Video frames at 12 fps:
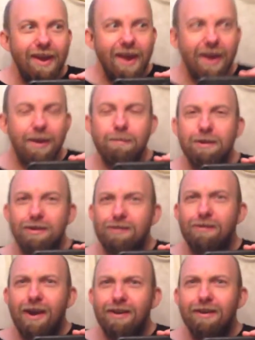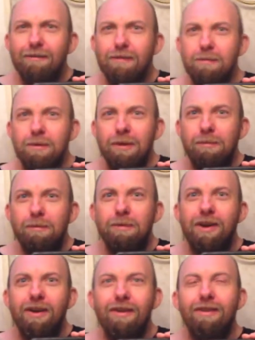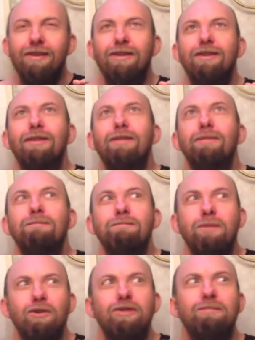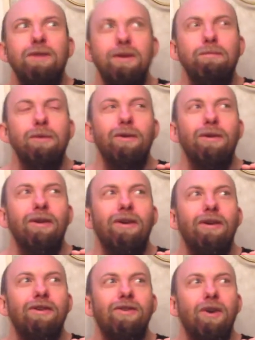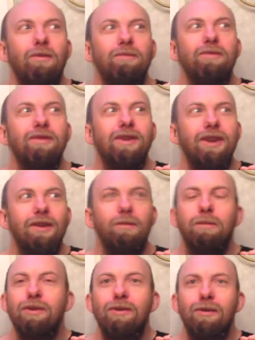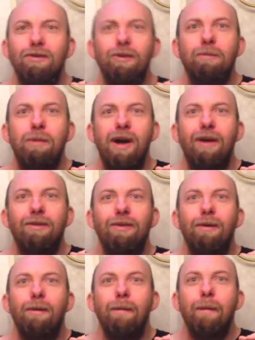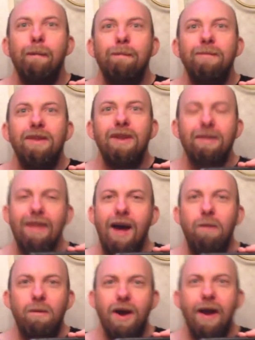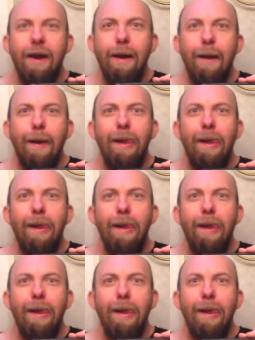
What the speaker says: it can be distressing for people, because most people don't deal with sociopaths in that way.